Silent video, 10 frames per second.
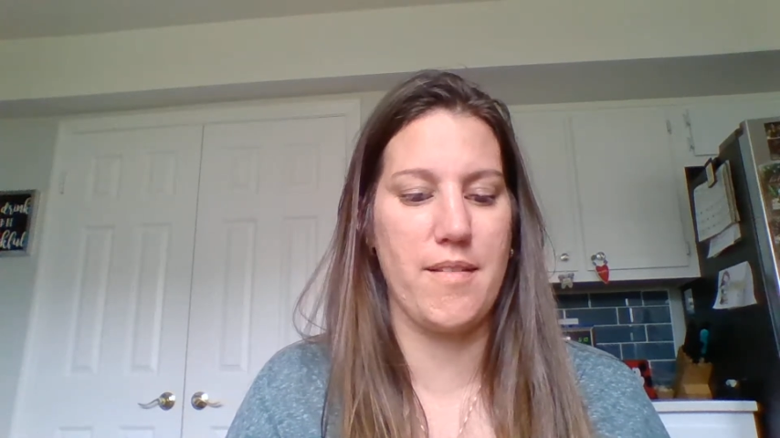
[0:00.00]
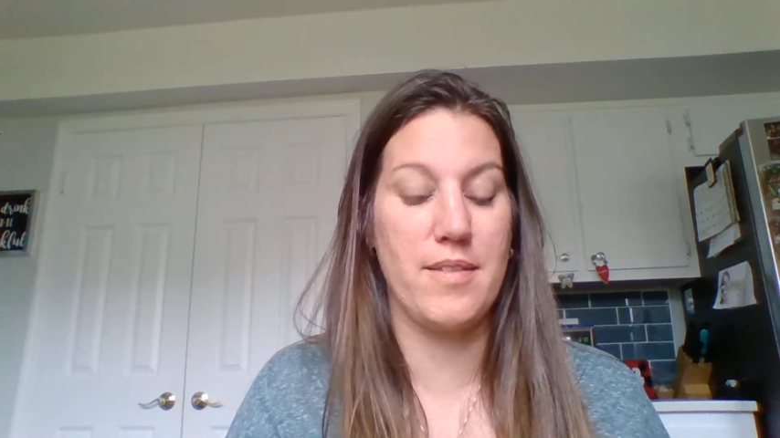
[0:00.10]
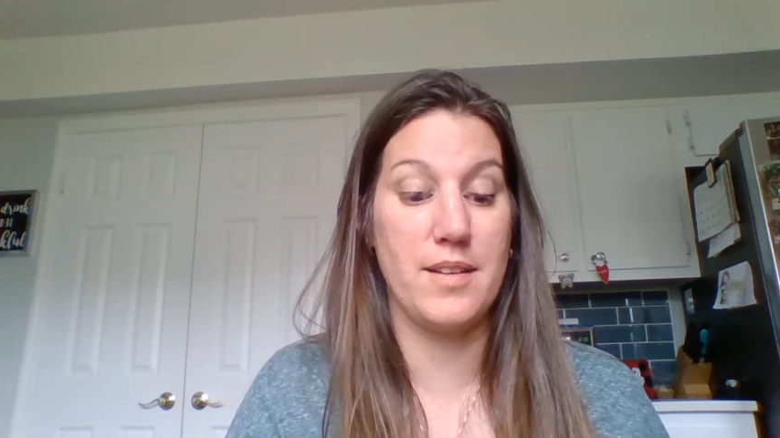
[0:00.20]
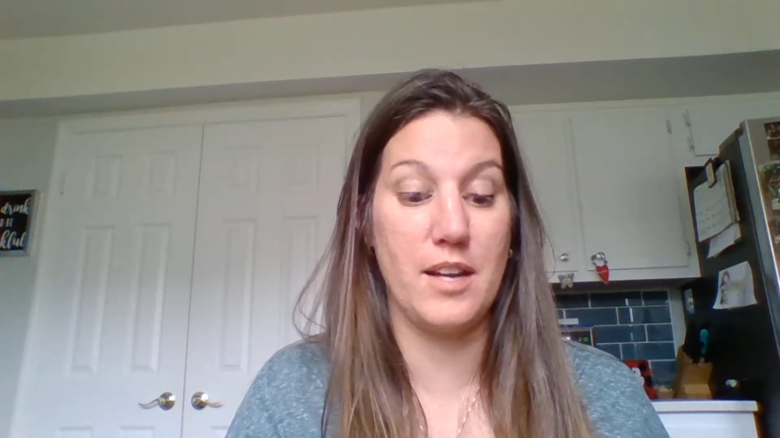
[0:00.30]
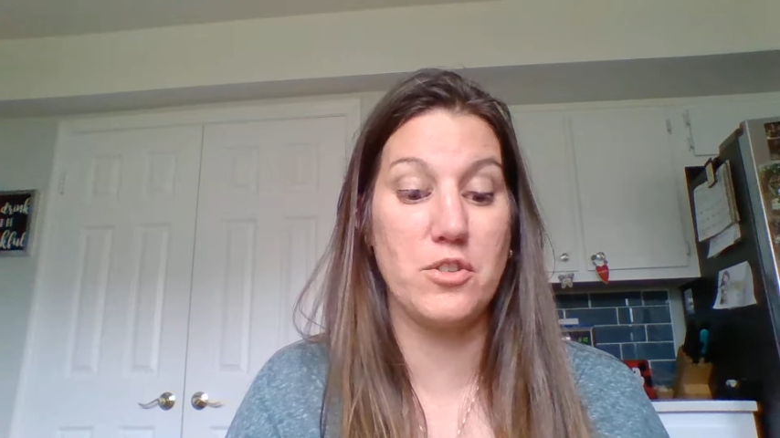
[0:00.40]
The
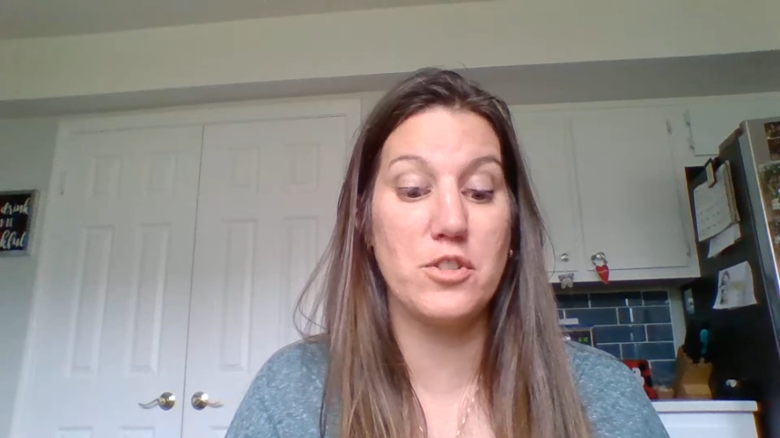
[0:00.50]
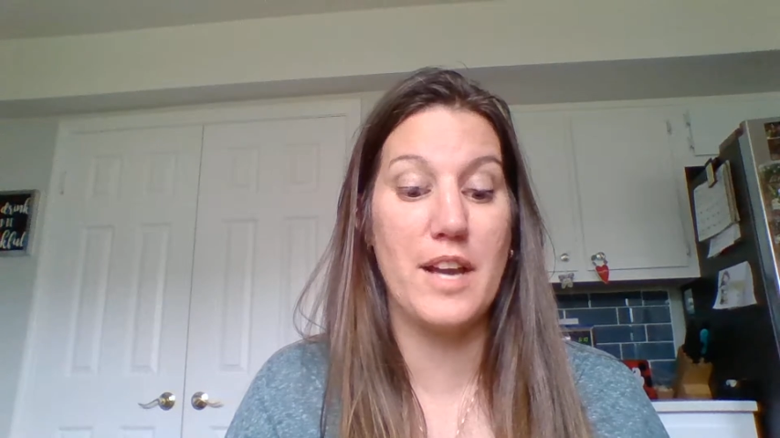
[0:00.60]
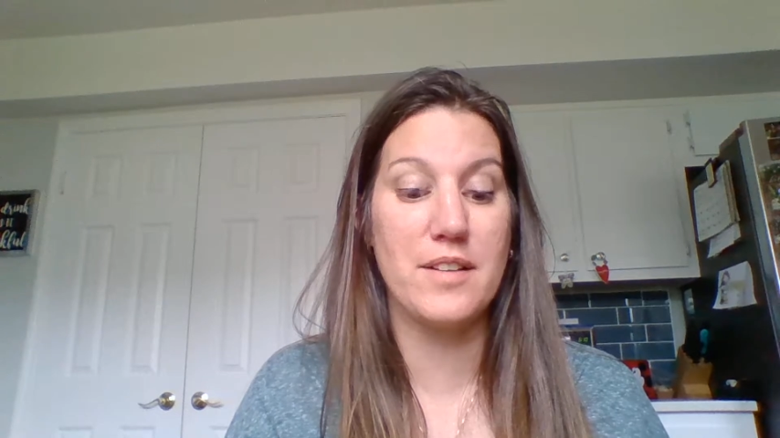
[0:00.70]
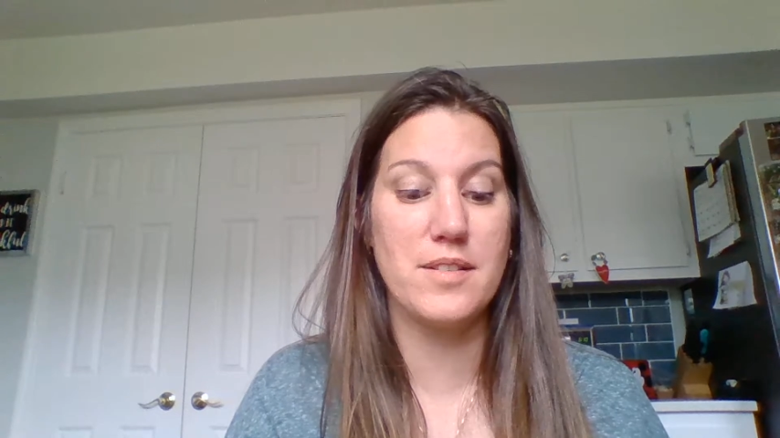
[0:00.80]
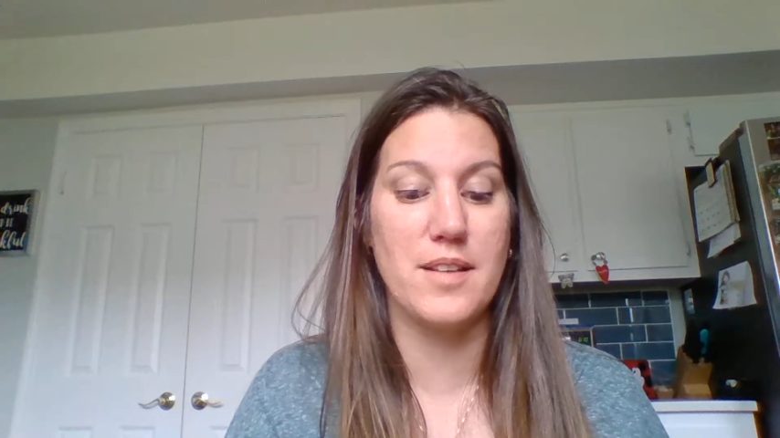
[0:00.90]
Nature
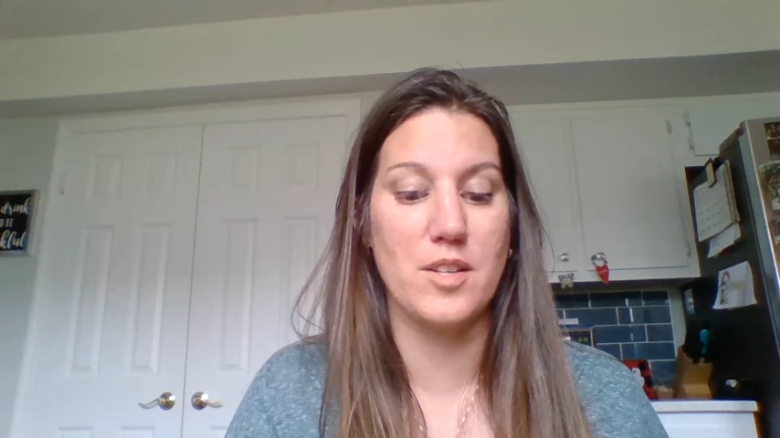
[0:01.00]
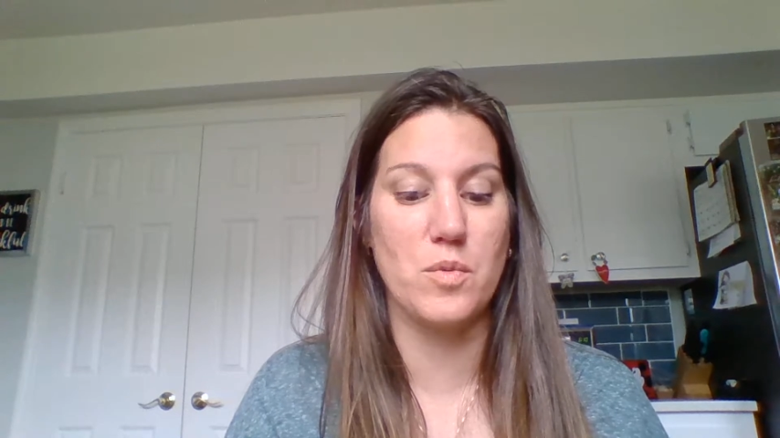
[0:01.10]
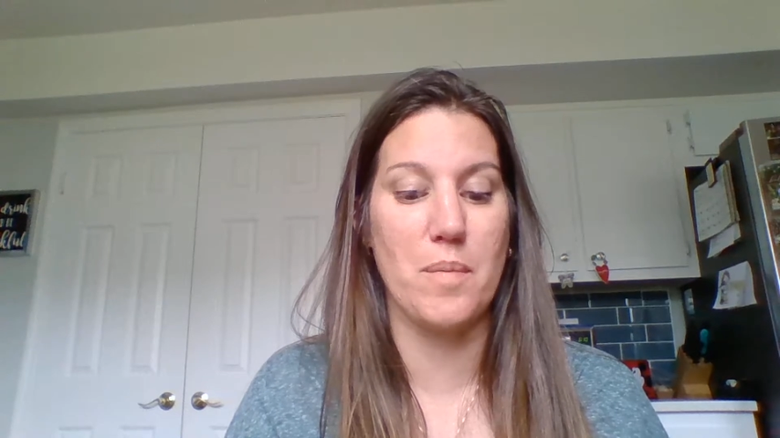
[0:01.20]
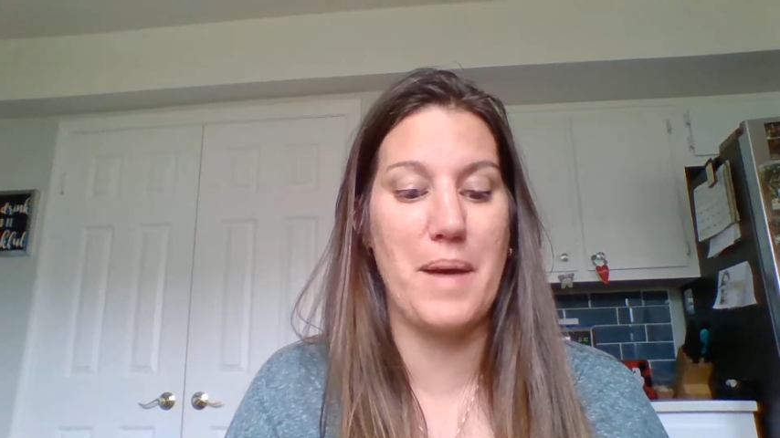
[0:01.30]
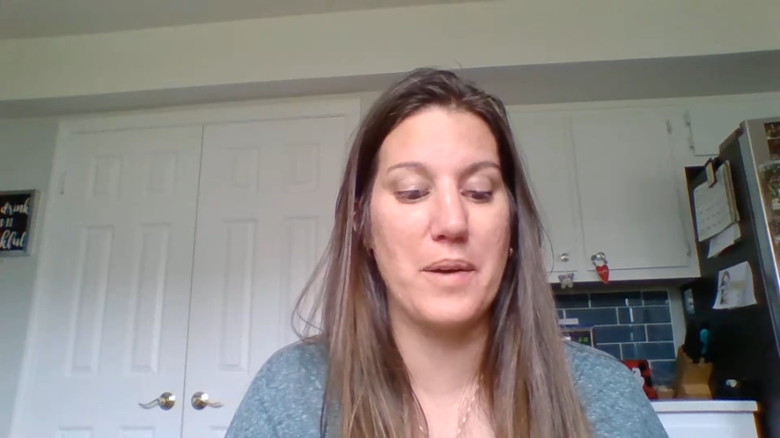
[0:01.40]
Channel says we're
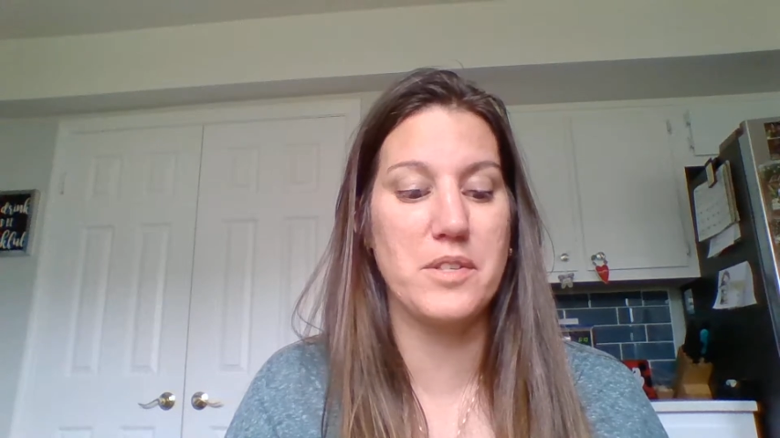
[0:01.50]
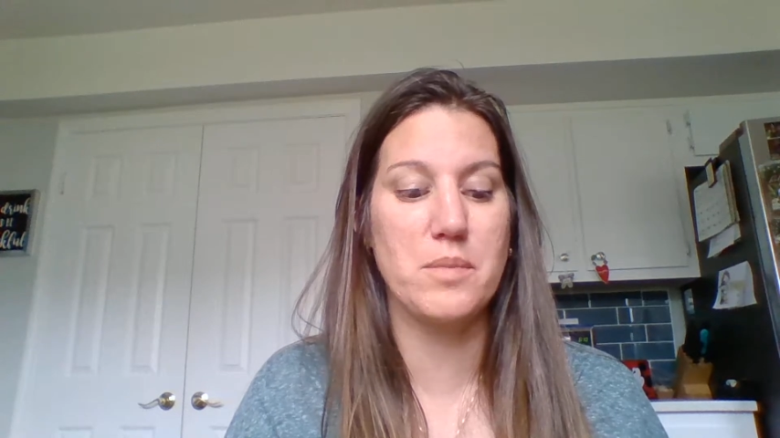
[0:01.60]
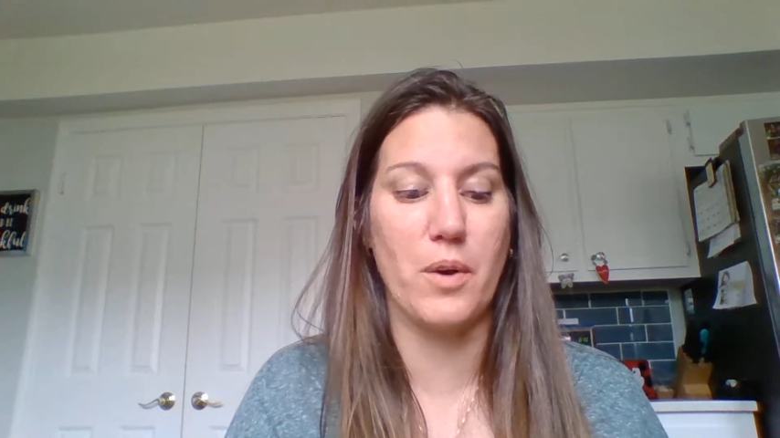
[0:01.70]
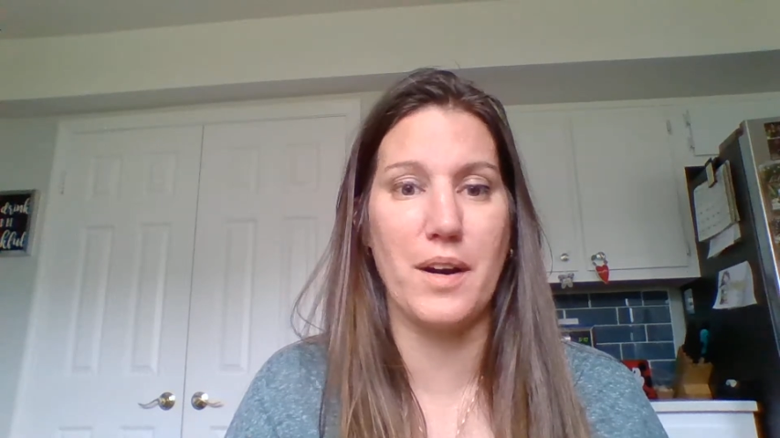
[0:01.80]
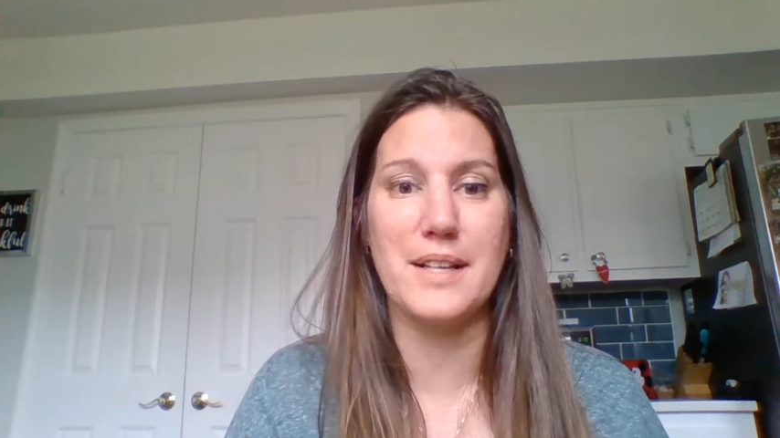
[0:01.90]
about as
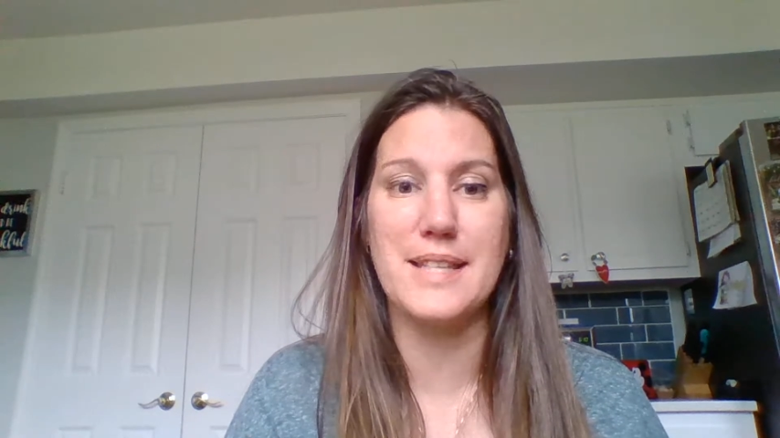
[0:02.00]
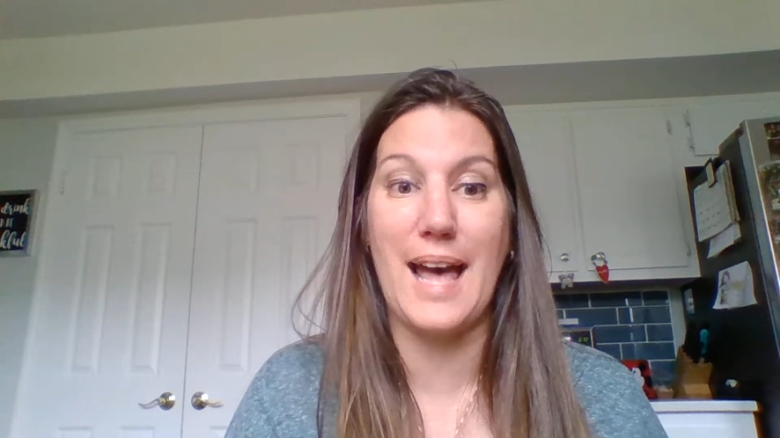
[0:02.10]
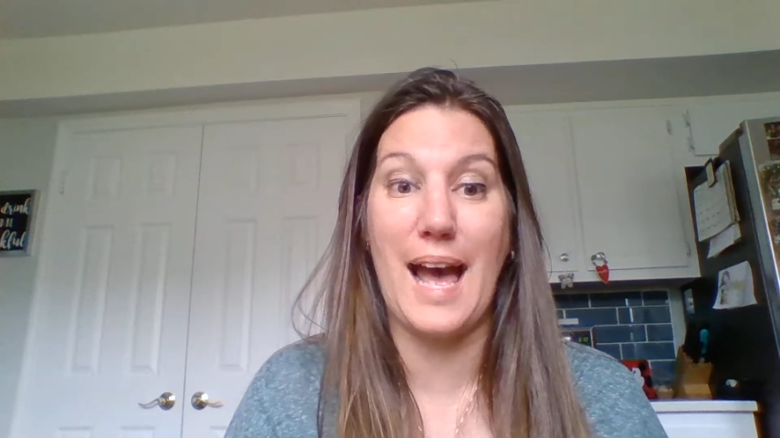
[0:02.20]
smart as the